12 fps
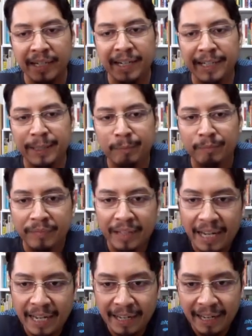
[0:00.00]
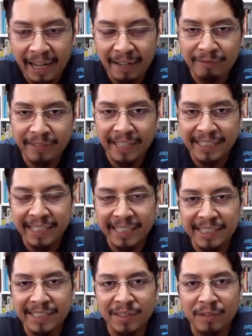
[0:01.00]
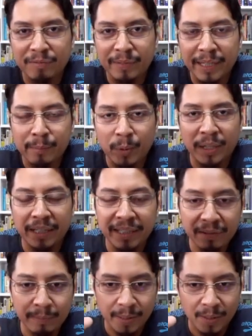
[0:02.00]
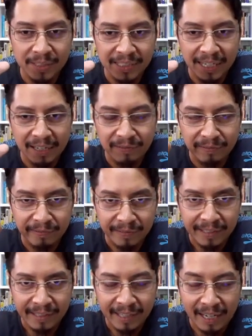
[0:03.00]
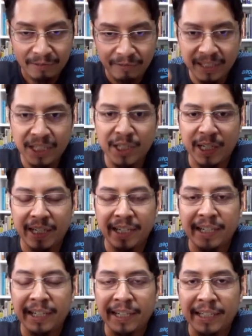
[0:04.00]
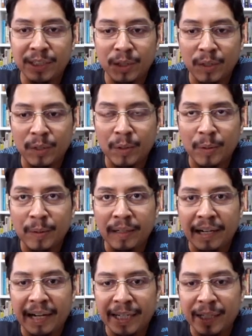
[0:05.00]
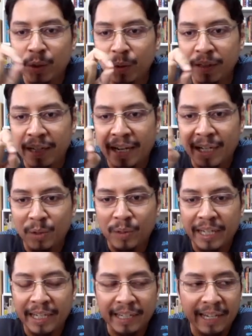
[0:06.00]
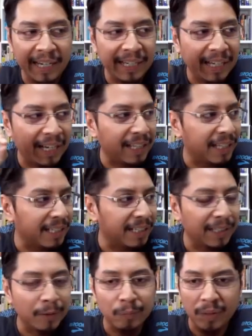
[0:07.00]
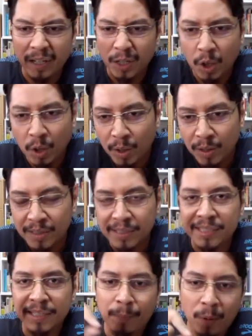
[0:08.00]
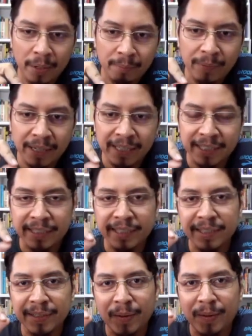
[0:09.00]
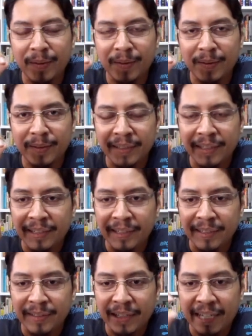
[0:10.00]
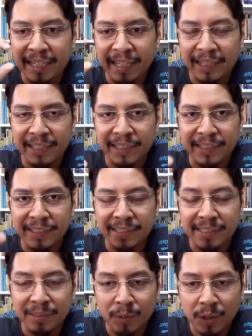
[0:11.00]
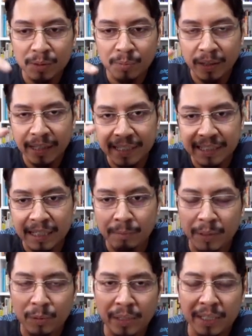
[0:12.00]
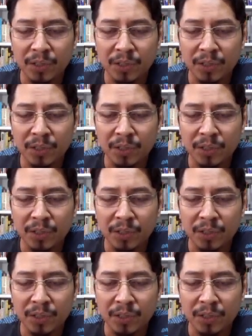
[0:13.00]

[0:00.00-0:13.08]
I have that sense of being productive because I've finished it. So I don't allocate any other calls, appointments, or you know, any other small things in between.